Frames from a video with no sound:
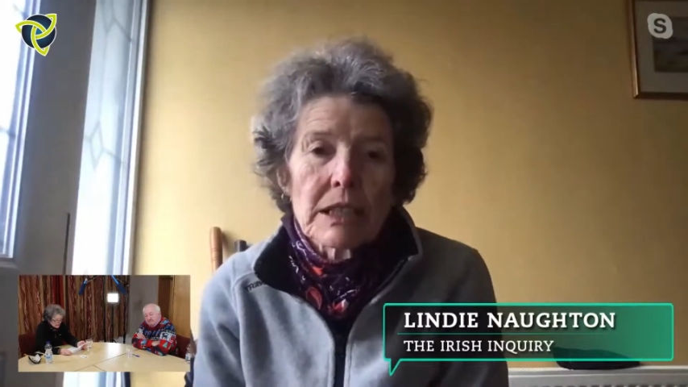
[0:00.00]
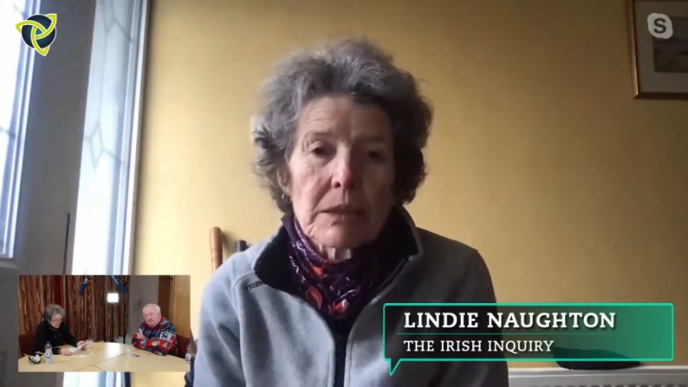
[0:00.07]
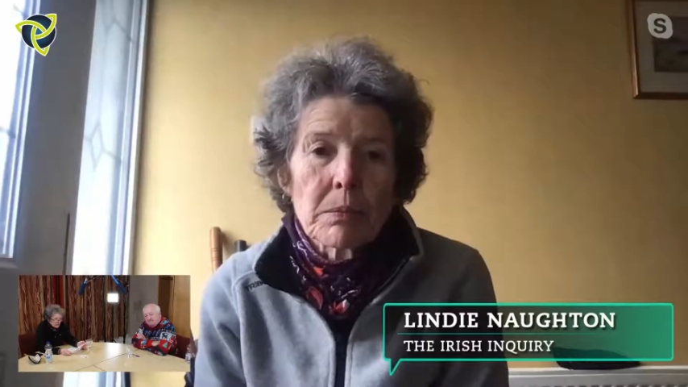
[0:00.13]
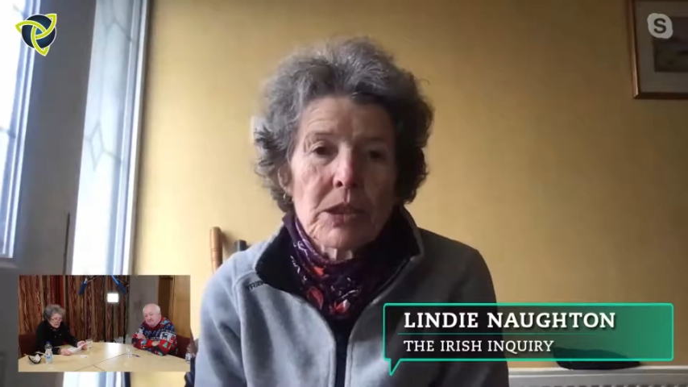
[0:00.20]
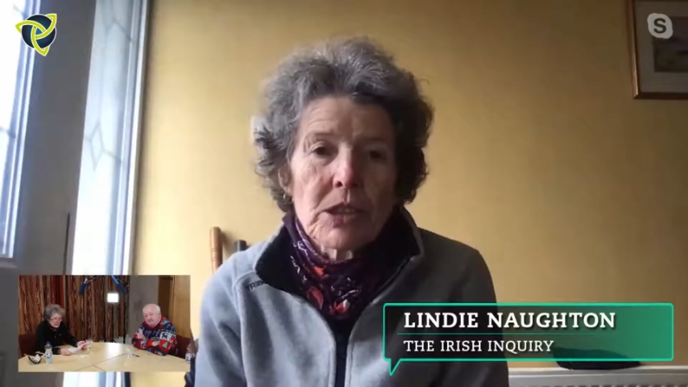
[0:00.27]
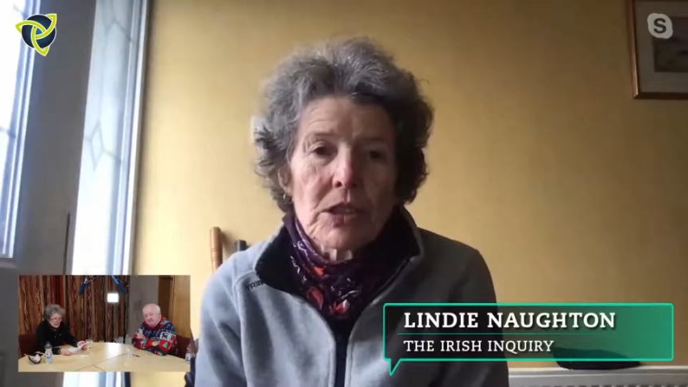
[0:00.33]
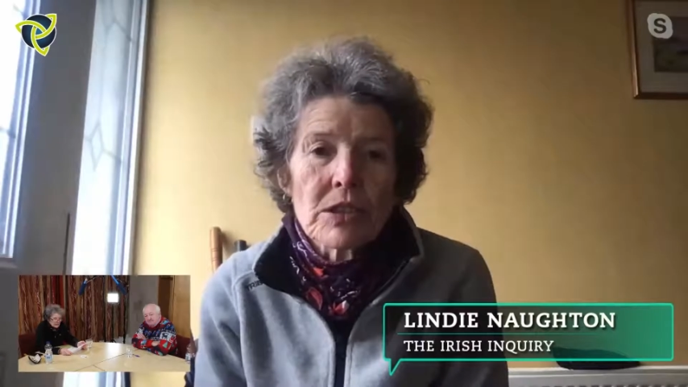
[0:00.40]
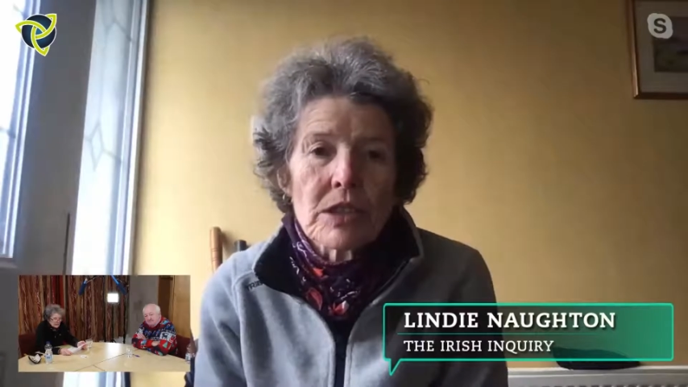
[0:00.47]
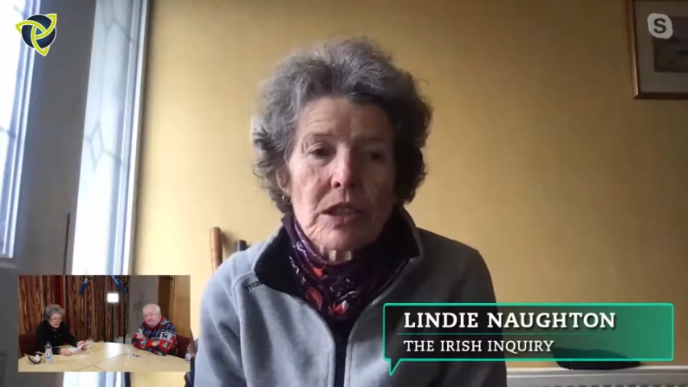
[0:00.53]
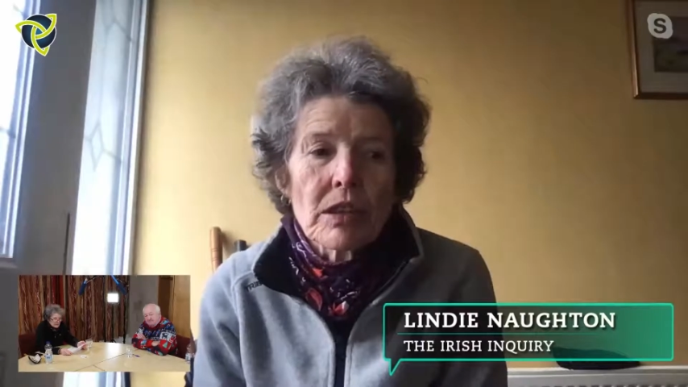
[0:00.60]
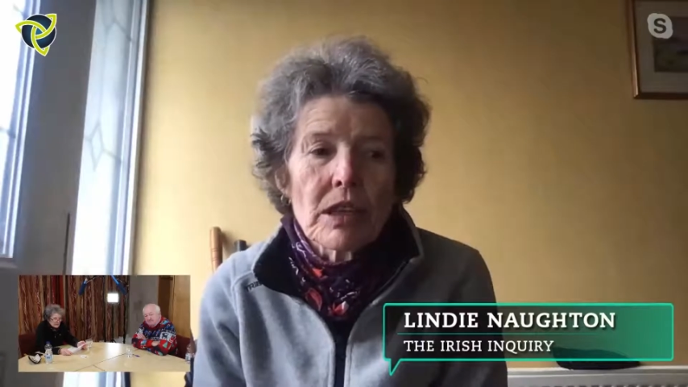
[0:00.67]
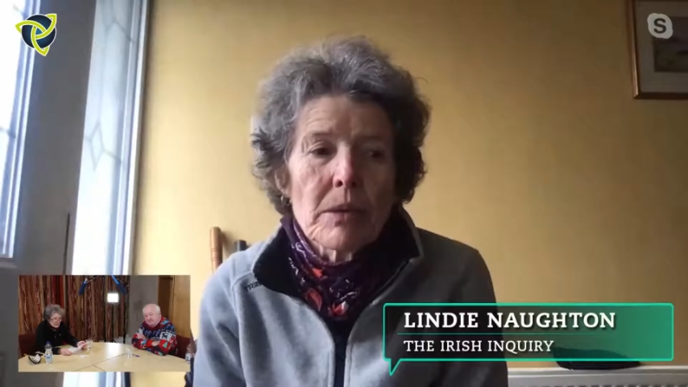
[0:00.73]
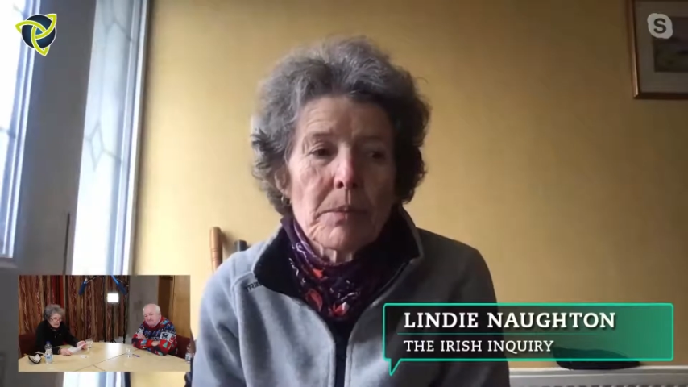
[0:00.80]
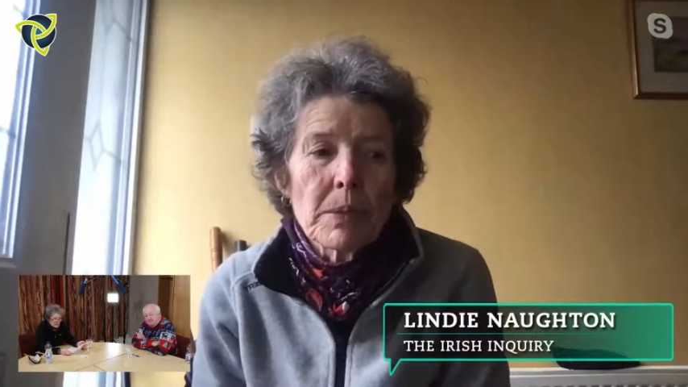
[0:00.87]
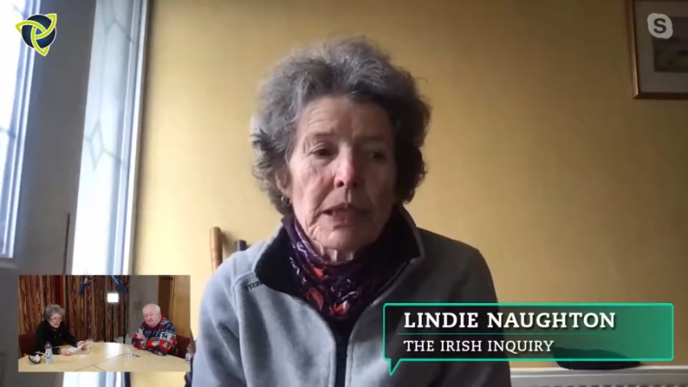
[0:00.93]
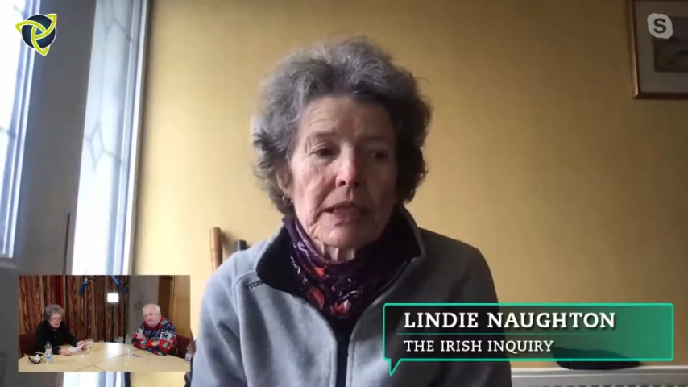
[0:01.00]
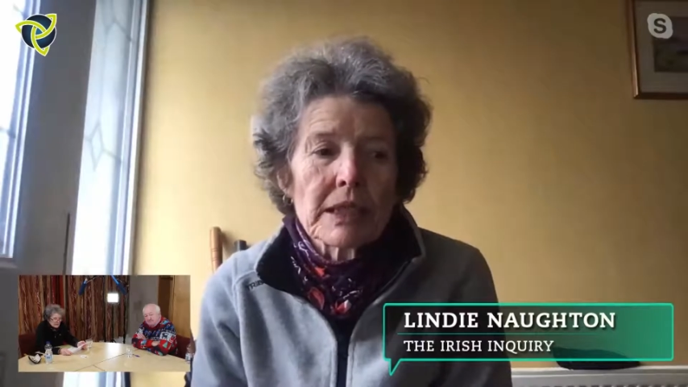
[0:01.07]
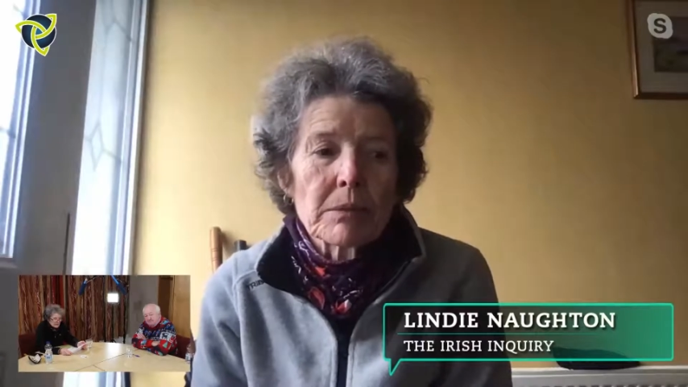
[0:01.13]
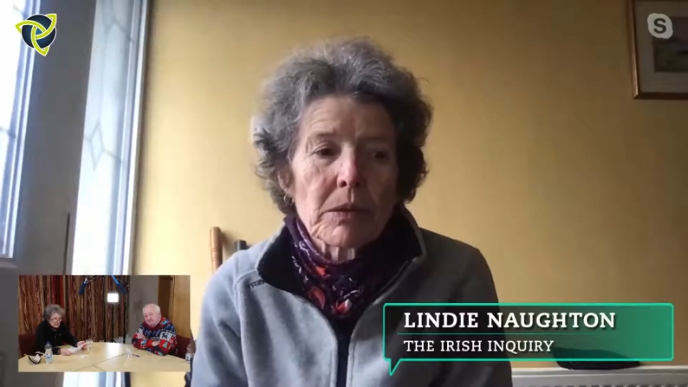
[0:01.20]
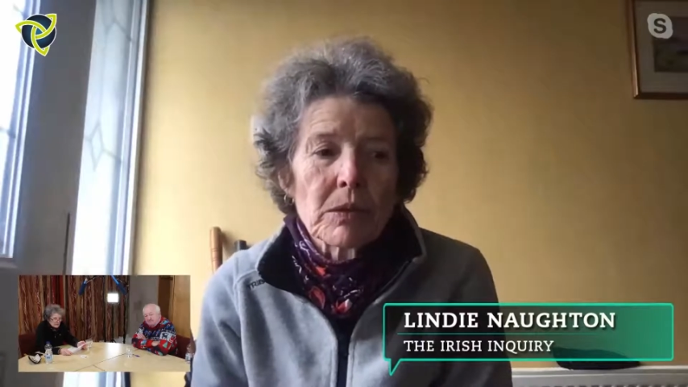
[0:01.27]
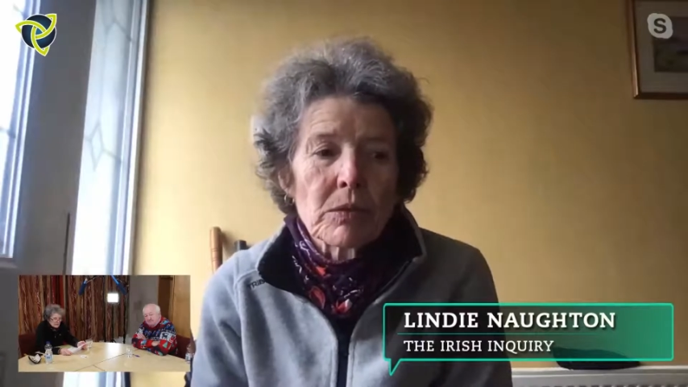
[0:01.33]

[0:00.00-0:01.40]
that has produced Olympians,